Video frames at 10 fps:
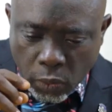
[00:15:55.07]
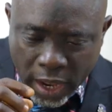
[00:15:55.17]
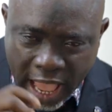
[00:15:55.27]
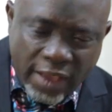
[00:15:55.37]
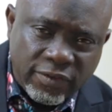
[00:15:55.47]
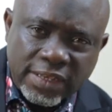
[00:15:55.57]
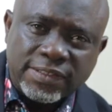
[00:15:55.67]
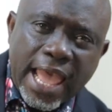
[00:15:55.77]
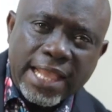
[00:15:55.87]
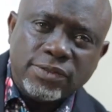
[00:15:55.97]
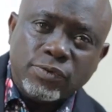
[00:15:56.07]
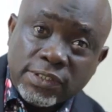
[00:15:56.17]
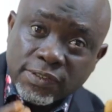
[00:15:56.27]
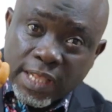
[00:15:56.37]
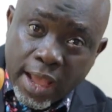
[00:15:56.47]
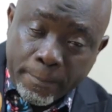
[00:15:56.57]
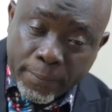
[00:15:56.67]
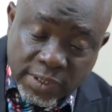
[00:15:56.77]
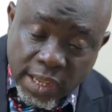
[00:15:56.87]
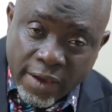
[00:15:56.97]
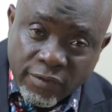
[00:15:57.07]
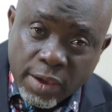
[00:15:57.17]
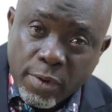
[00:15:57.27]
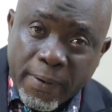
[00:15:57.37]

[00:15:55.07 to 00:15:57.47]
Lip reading: we have the site, which is the available